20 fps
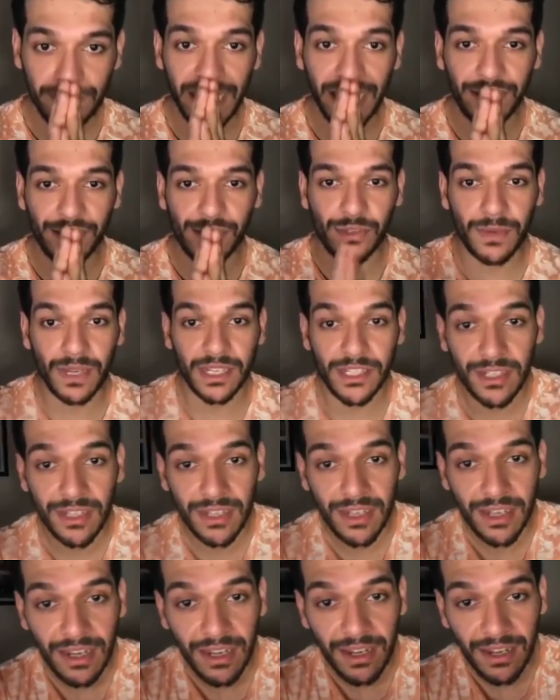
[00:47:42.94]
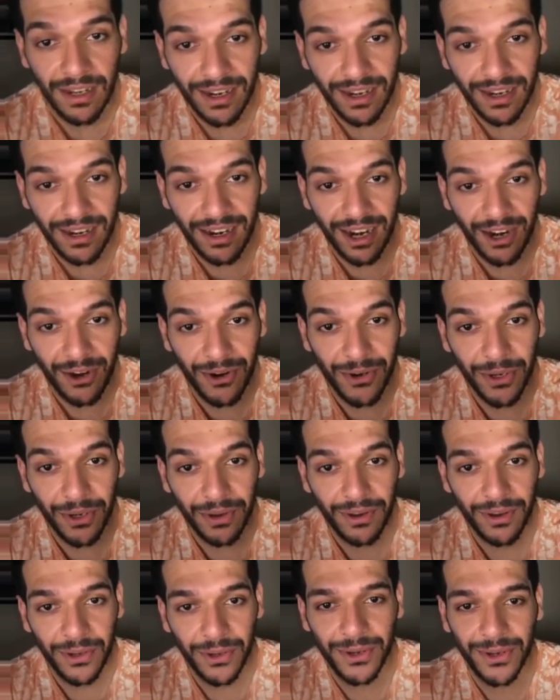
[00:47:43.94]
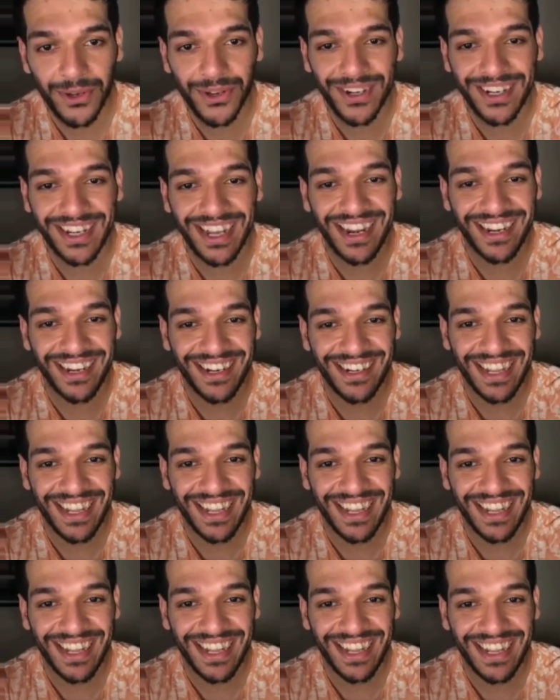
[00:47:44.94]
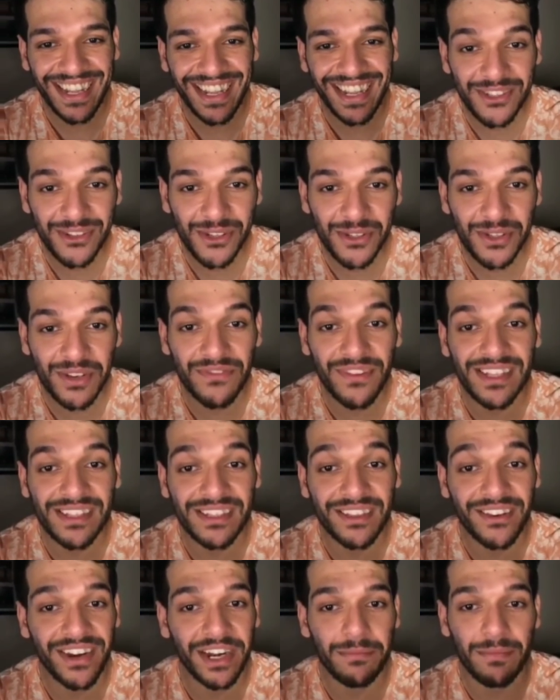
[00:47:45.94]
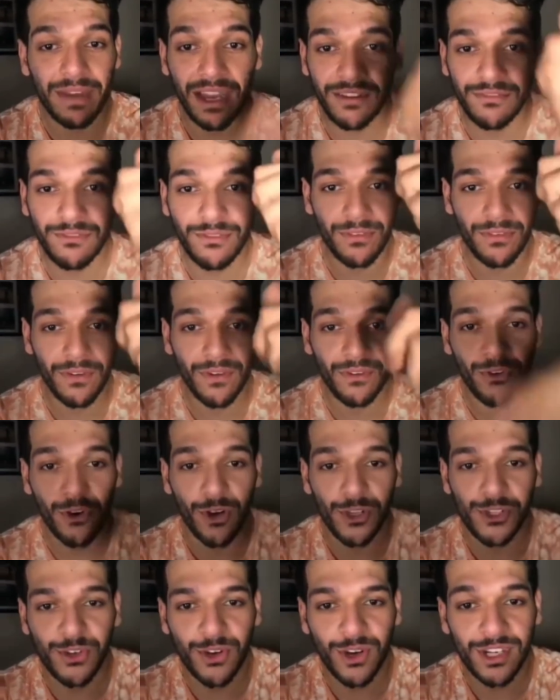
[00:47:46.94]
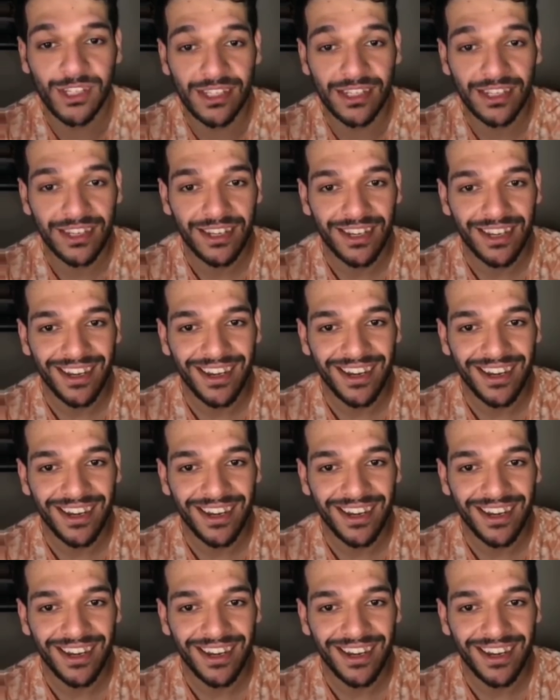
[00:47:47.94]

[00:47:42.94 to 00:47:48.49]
Thank you so much. You're talented. Thank you. My dad's also in defense. Great, man. Forge rocks.